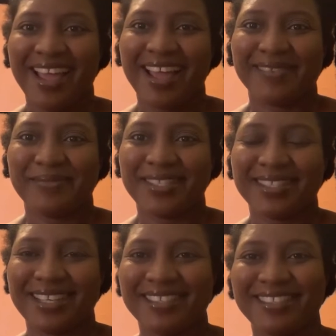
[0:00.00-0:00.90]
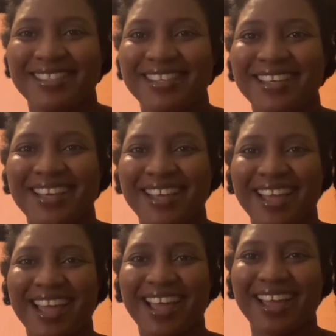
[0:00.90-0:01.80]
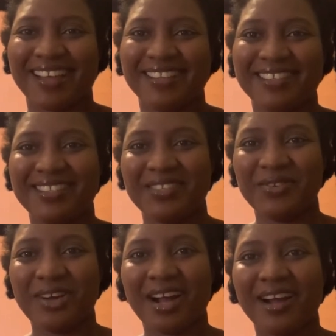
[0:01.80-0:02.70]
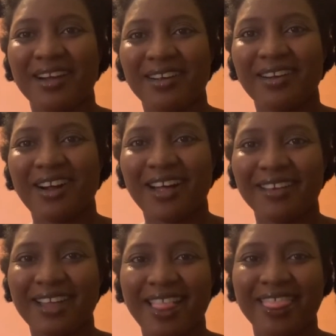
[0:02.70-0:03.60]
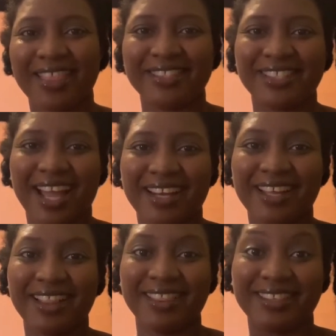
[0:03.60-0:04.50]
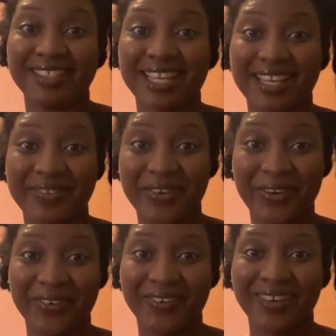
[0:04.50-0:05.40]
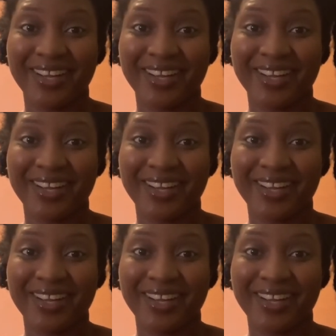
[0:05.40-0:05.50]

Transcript: I'm Stacy and you are on the channel The Daily Row.